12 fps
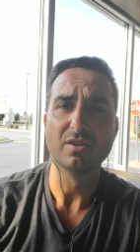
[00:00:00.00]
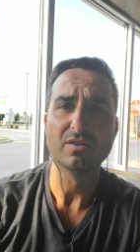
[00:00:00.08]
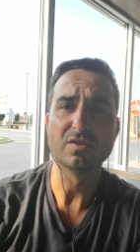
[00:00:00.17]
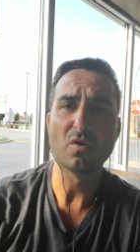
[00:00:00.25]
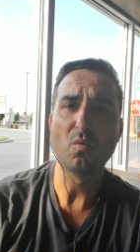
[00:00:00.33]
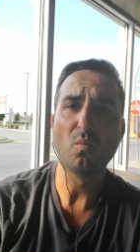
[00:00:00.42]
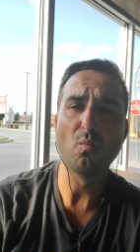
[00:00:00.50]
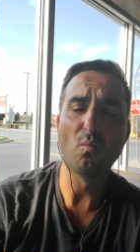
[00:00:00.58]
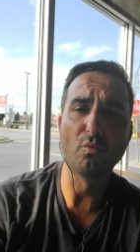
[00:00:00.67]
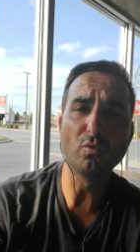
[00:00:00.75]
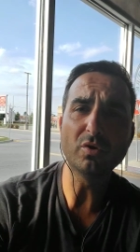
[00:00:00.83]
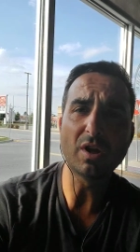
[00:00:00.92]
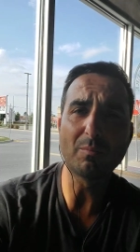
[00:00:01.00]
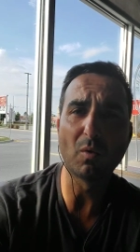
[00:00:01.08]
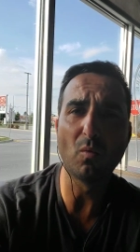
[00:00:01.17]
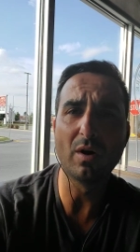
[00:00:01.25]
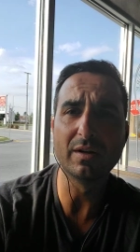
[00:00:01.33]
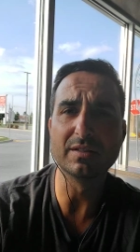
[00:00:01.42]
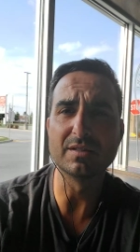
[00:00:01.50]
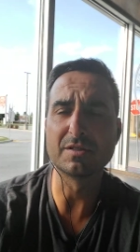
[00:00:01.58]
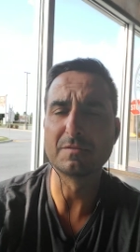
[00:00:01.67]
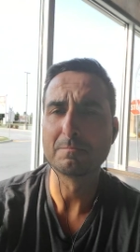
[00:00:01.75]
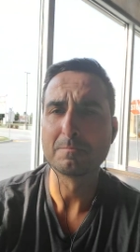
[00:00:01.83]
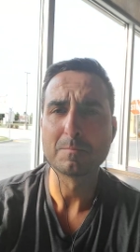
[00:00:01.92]
So rule number one
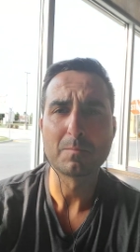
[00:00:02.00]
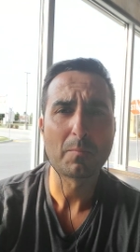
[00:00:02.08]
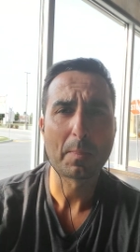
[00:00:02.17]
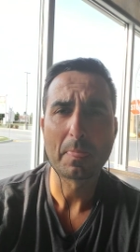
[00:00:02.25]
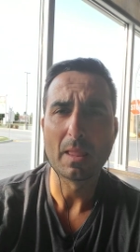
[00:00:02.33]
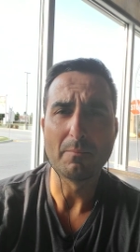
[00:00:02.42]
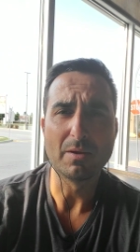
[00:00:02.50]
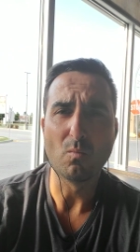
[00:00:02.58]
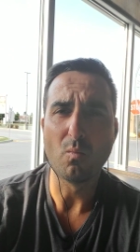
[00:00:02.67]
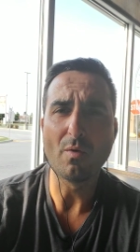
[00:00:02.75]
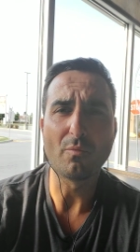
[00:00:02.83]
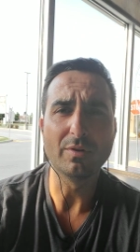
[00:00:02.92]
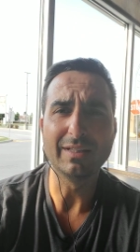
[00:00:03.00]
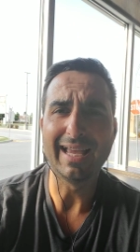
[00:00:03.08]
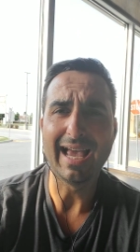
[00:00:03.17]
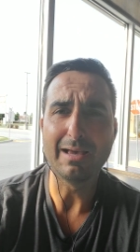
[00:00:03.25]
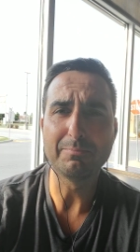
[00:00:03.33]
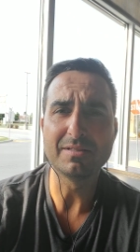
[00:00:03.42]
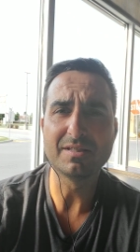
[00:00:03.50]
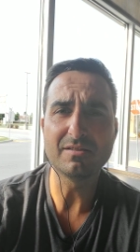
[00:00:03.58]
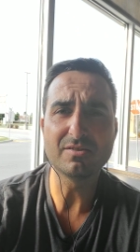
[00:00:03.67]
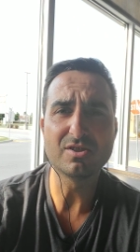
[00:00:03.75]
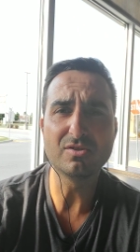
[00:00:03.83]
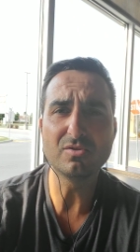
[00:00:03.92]
is, what really happens
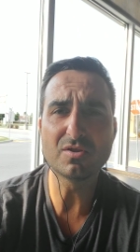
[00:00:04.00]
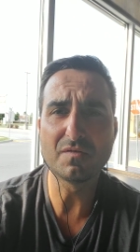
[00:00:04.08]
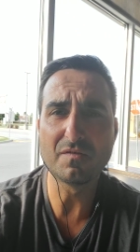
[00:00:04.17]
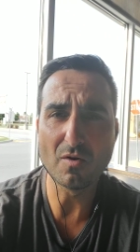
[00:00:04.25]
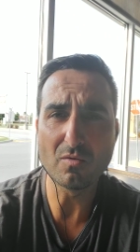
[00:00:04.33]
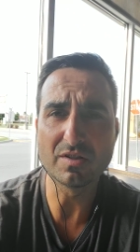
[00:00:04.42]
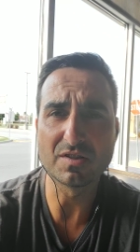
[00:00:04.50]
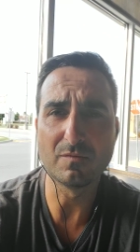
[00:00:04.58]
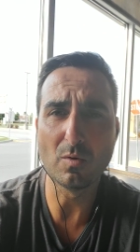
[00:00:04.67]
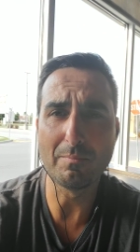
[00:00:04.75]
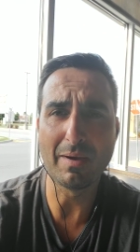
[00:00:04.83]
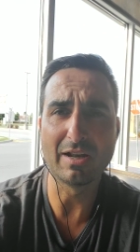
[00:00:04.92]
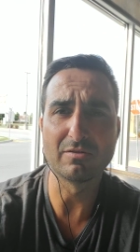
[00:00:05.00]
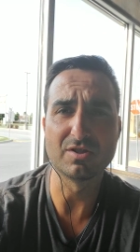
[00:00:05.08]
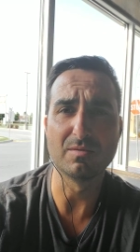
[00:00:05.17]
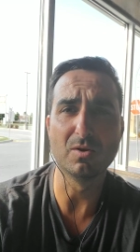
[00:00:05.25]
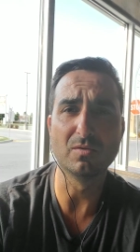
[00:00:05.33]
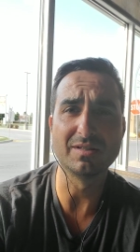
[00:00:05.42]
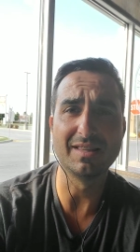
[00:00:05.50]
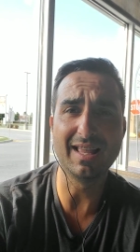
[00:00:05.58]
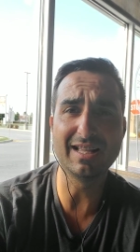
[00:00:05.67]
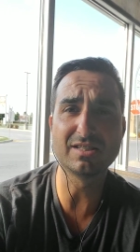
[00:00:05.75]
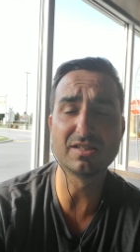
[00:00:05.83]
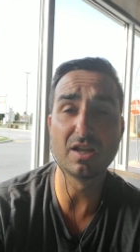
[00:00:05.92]
here is you lose focus of what matters the most, and
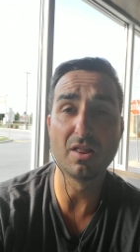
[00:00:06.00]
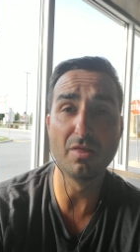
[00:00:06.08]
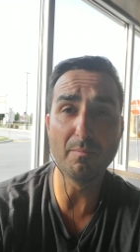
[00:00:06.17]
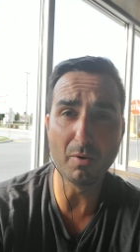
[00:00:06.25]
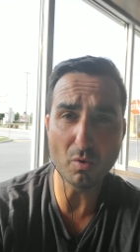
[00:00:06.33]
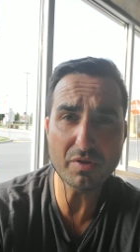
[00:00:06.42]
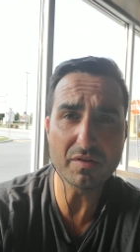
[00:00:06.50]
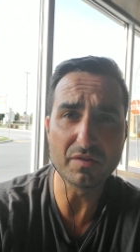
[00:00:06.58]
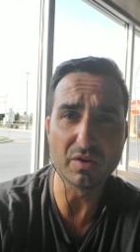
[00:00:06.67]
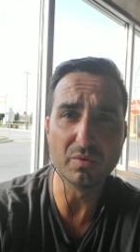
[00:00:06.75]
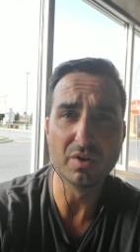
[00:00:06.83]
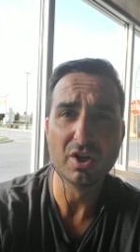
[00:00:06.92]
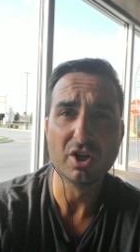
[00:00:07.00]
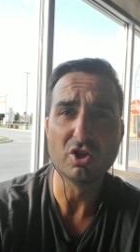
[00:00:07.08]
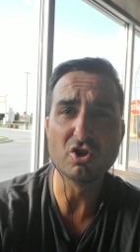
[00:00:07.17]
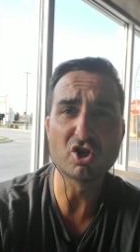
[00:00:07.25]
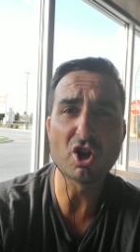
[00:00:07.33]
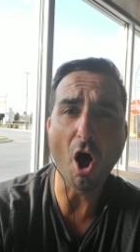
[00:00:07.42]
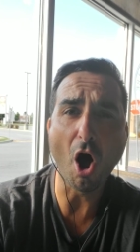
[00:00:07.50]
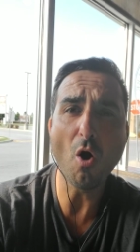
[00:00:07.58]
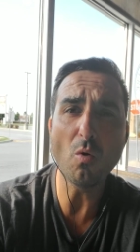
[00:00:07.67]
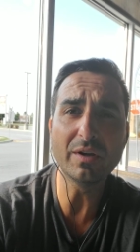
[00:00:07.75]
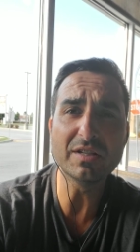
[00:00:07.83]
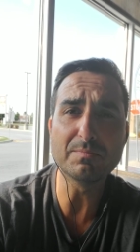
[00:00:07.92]
that's the both of you. You should
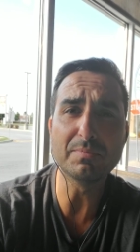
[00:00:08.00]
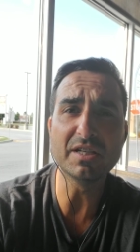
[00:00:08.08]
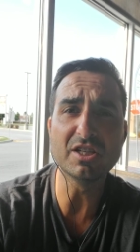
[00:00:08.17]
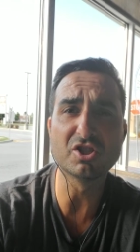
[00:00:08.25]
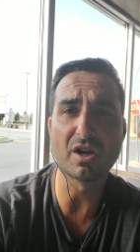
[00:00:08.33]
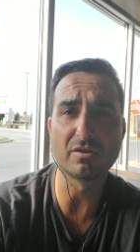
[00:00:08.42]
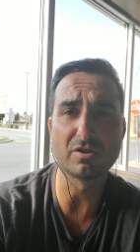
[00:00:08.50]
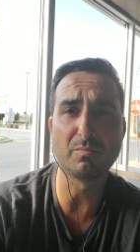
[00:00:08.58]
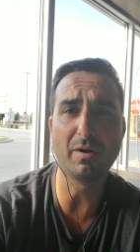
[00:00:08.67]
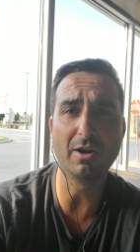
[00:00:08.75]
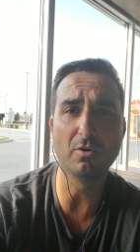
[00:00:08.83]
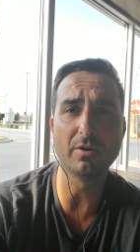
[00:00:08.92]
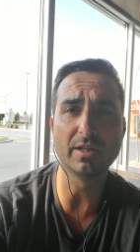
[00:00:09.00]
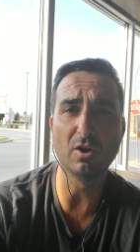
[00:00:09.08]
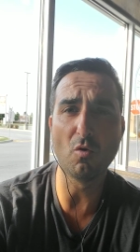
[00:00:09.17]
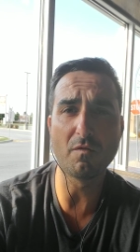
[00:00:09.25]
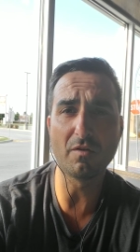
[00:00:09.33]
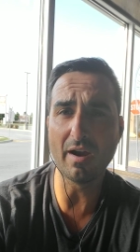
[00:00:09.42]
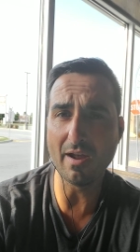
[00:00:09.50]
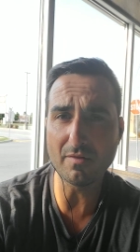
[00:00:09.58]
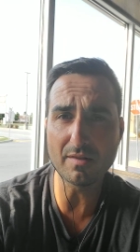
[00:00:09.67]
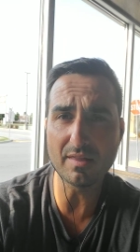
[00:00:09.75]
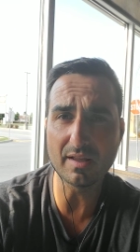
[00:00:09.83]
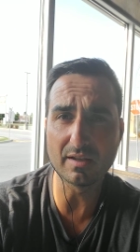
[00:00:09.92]
always be each other's priority over
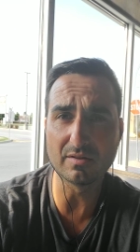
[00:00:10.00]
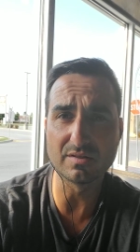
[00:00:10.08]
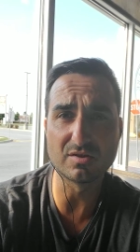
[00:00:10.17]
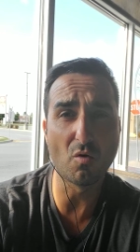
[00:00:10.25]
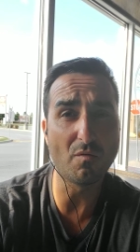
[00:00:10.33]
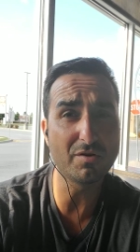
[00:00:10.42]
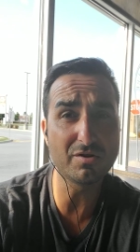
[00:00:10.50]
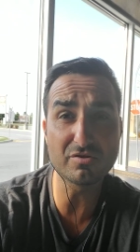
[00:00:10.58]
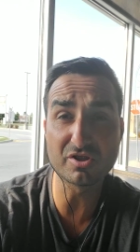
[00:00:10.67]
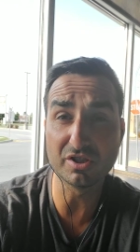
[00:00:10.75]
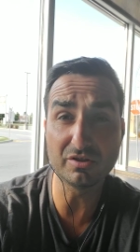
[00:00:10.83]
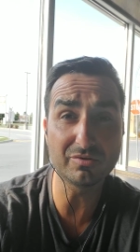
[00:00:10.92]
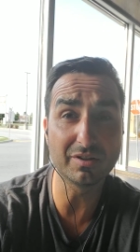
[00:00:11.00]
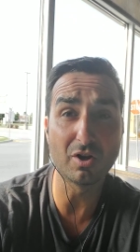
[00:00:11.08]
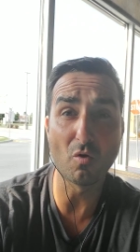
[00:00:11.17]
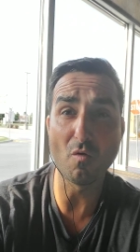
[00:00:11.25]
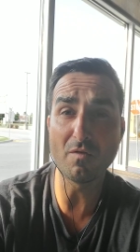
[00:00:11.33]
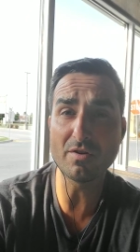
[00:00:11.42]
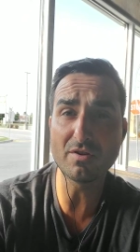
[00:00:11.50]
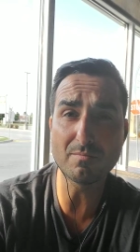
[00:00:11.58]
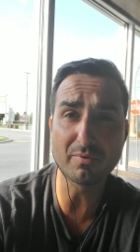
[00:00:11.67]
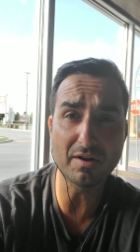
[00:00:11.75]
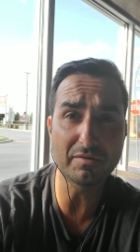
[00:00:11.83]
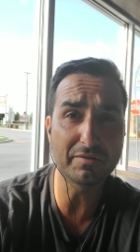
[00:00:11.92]
everything else, over your children, over your
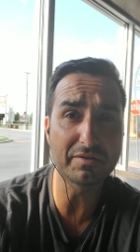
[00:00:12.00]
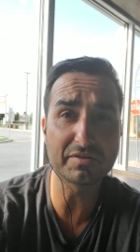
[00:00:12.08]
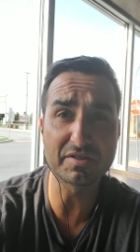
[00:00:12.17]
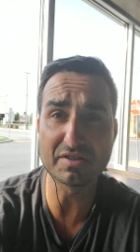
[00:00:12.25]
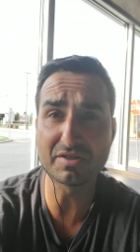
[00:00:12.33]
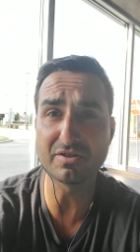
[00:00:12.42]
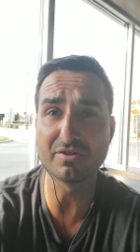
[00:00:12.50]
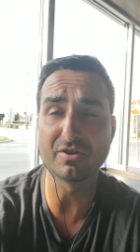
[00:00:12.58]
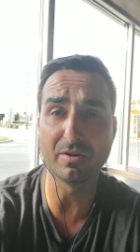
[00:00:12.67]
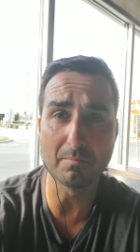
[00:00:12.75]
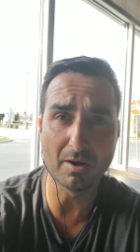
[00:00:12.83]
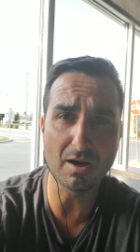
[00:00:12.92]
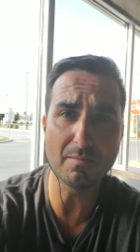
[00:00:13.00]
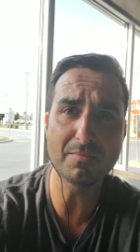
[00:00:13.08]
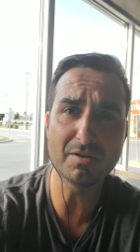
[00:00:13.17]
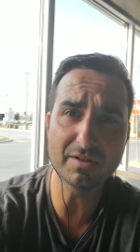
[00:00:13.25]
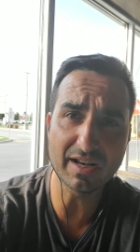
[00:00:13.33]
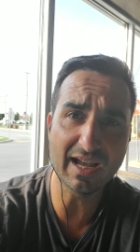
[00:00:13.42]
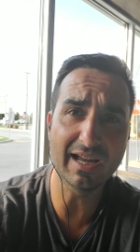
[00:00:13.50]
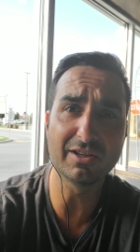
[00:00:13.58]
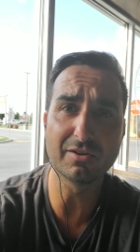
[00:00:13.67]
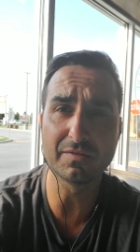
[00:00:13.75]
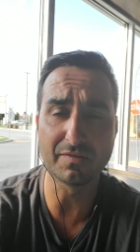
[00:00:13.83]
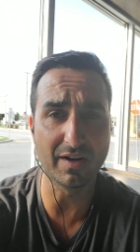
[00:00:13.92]
brother, your sister, your mom, your
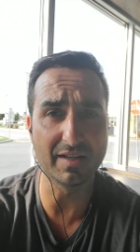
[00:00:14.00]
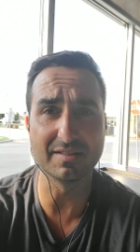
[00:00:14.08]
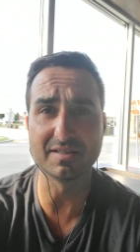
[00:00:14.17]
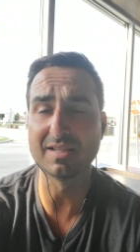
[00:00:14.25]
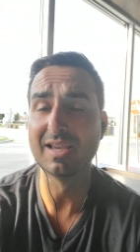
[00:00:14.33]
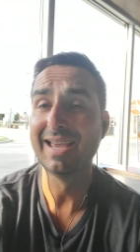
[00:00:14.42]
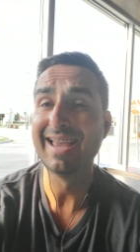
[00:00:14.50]
dad, your friends,